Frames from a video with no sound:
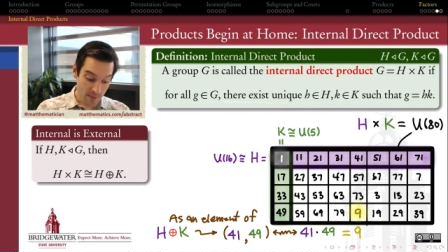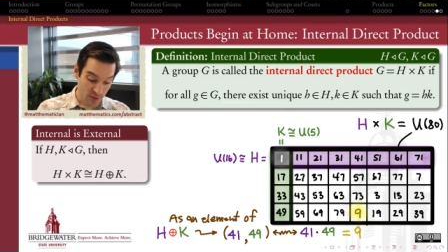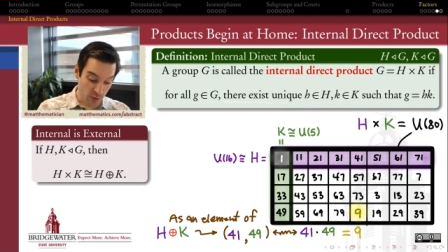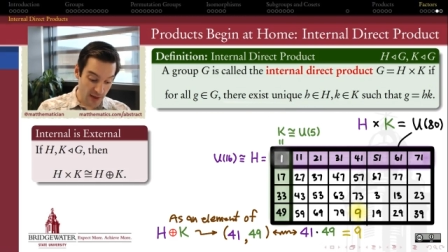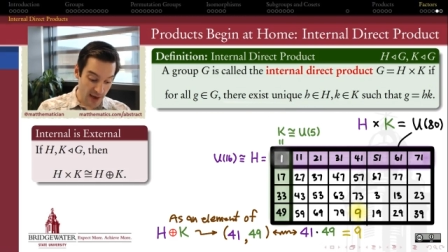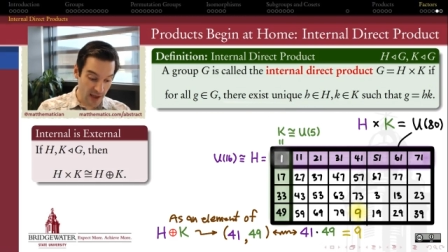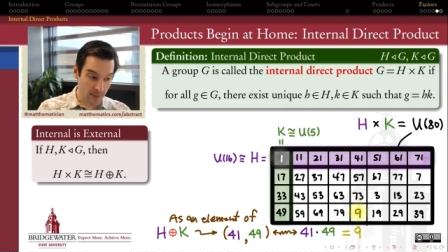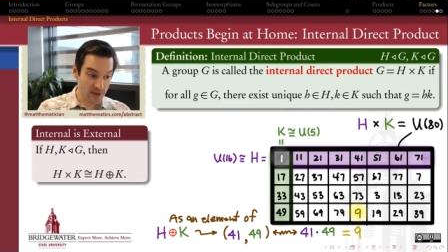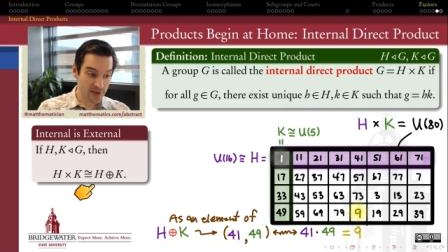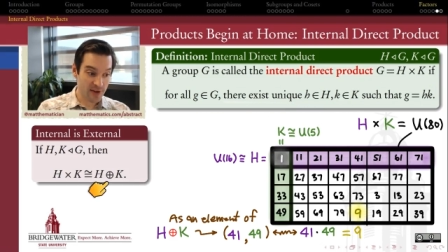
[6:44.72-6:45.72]
between
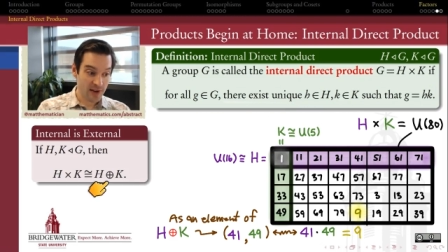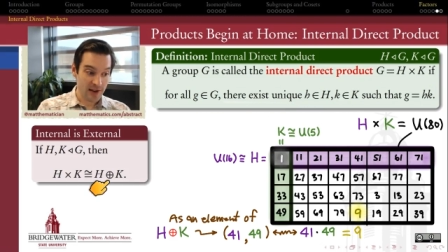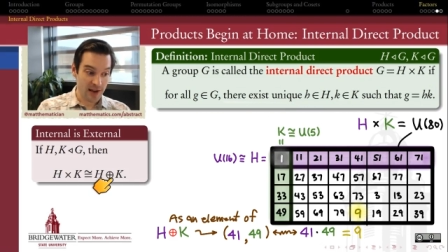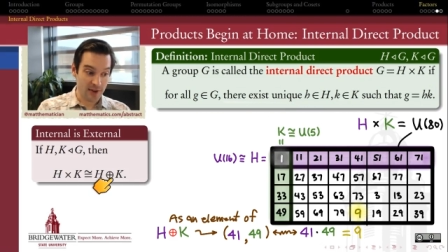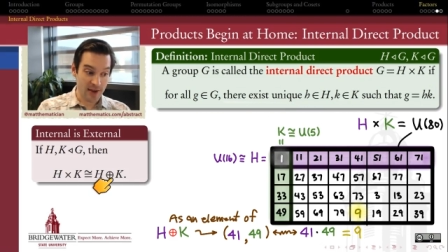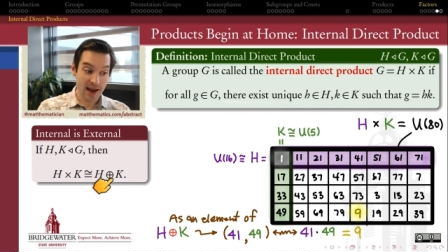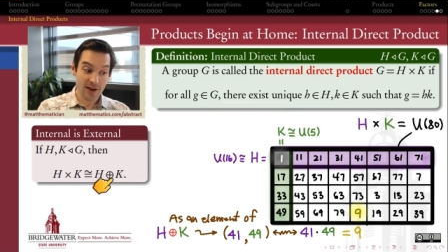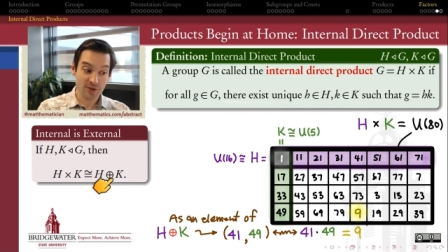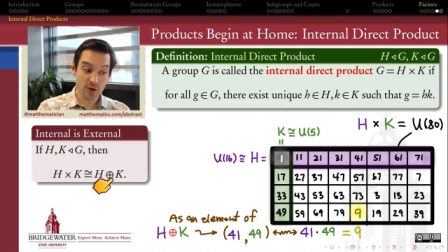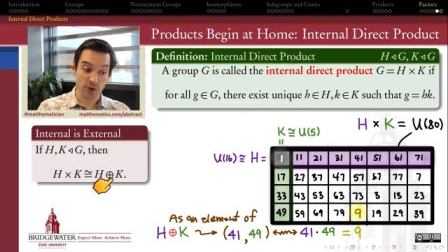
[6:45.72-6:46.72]
elements in the
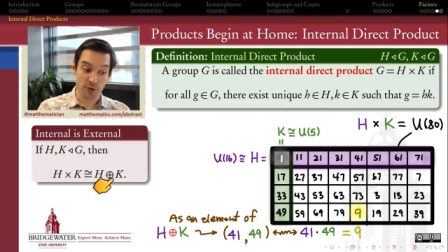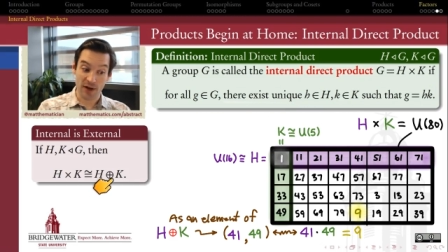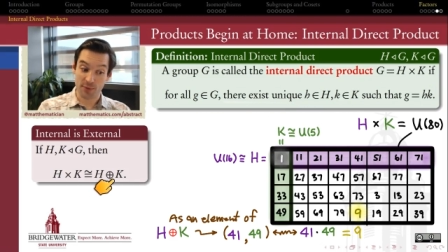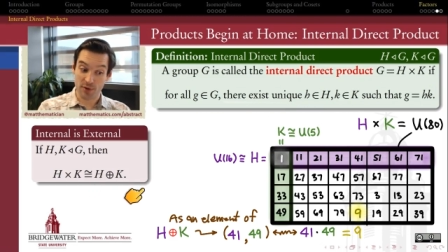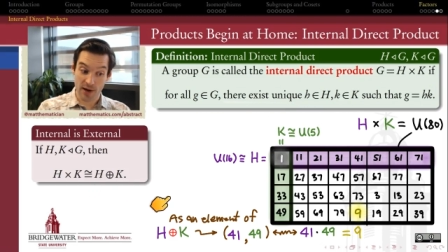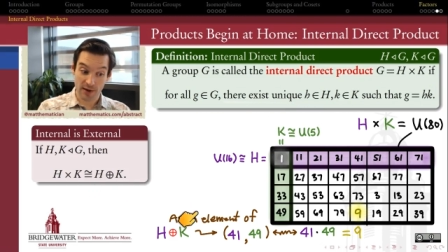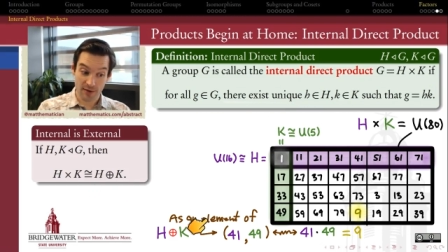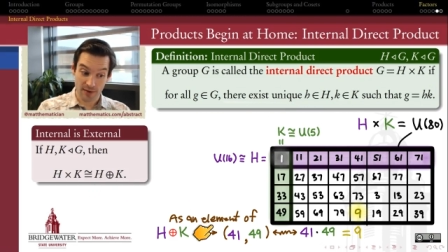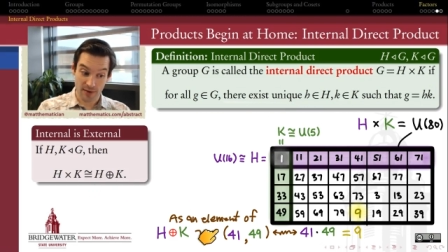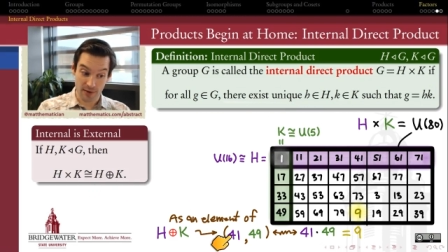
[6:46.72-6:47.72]
external direct
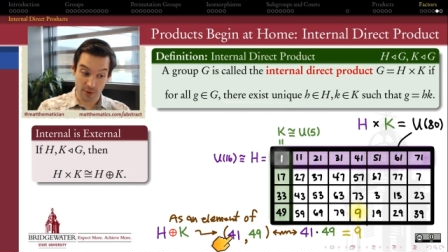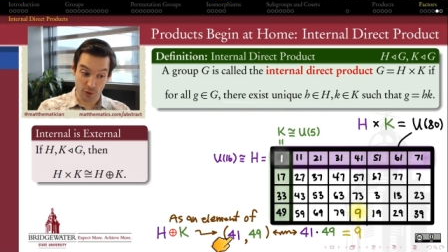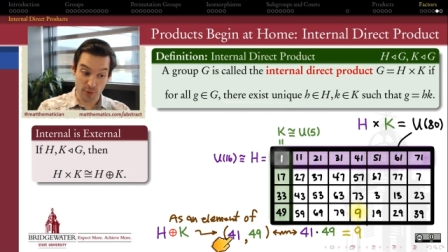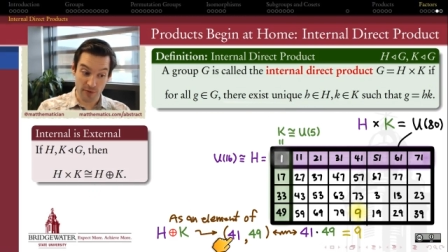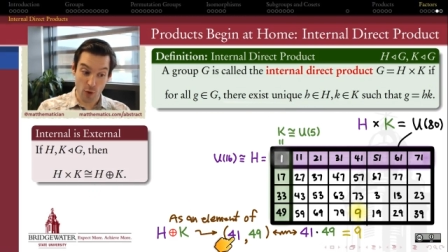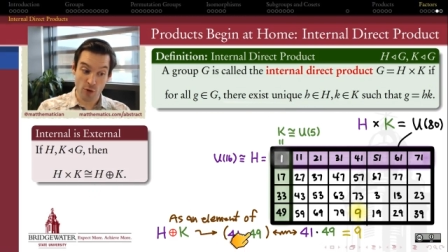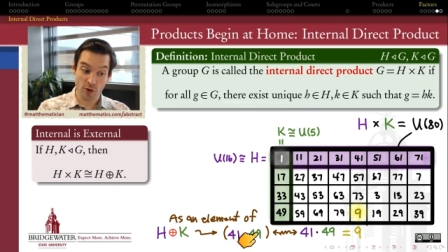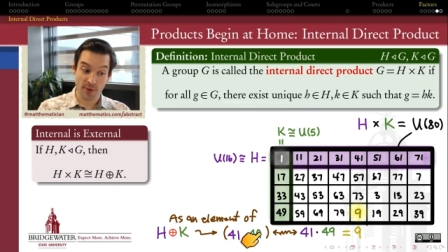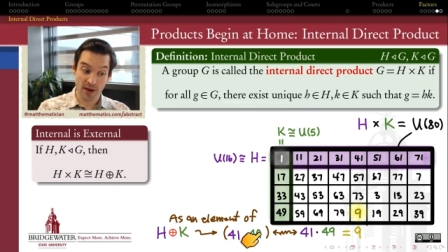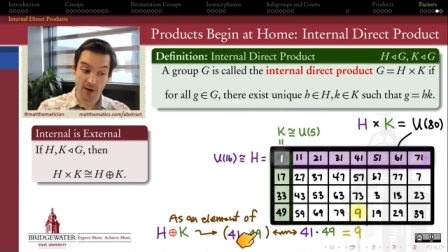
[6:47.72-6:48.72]
product, the group of
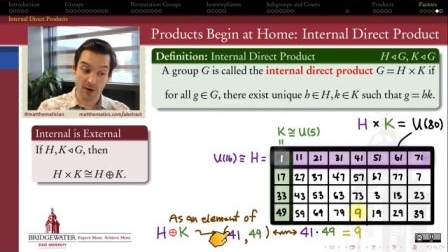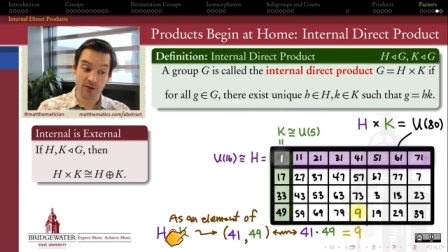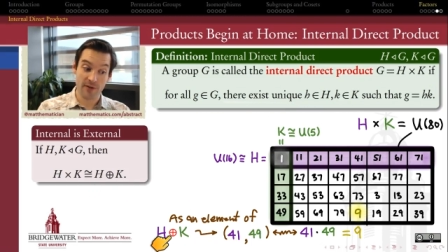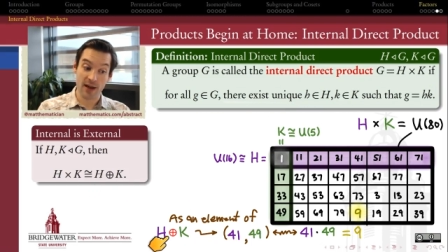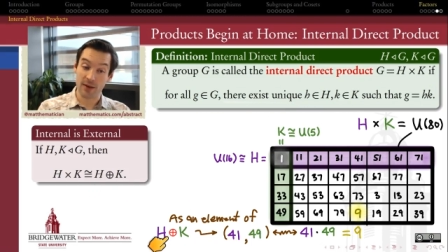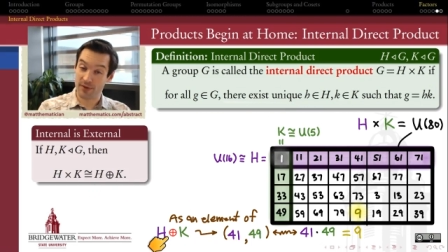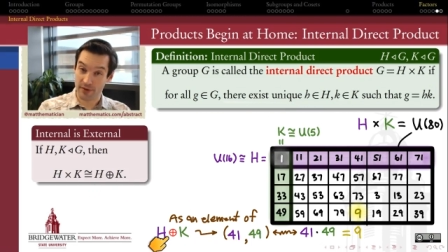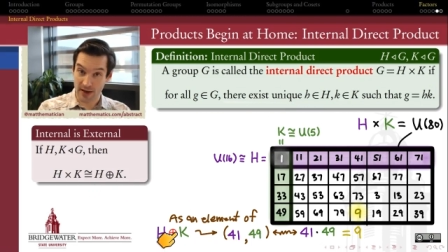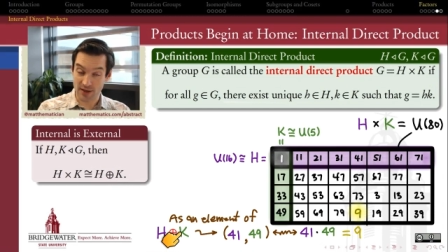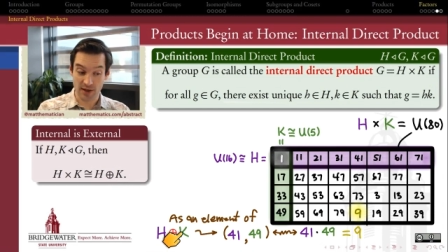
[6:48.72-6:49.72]
ordered pairs of elements
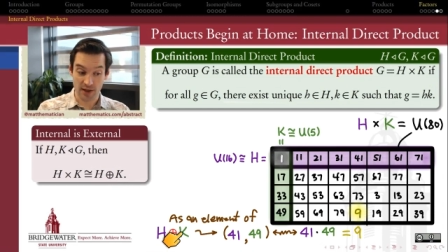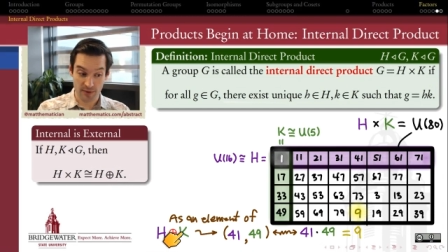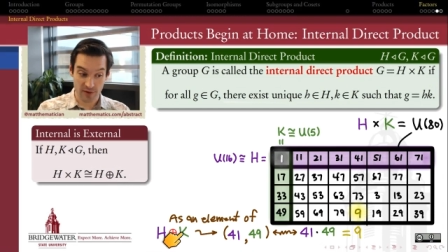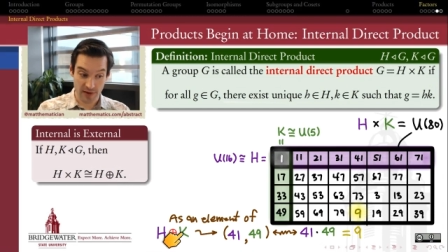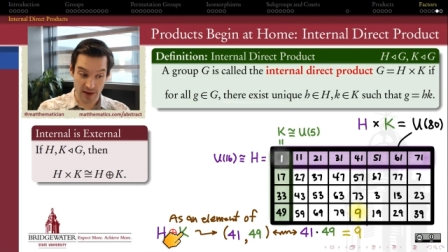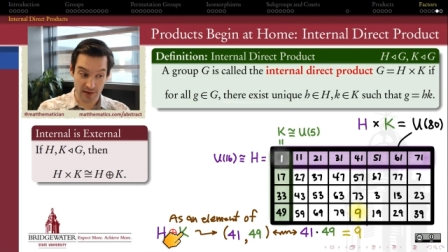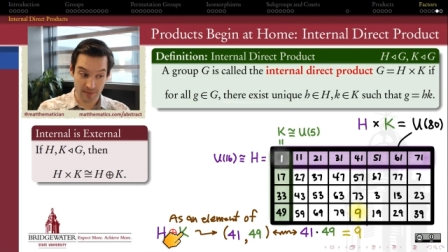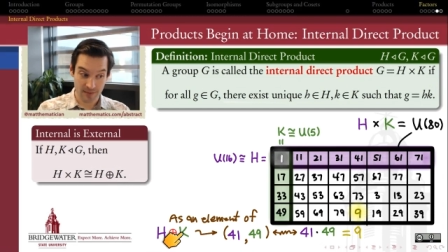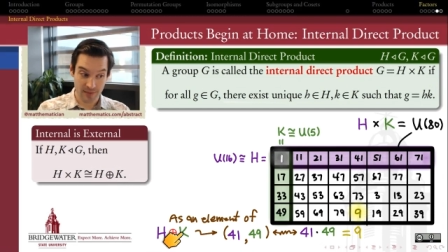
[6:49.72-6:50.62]
of H and elements of K,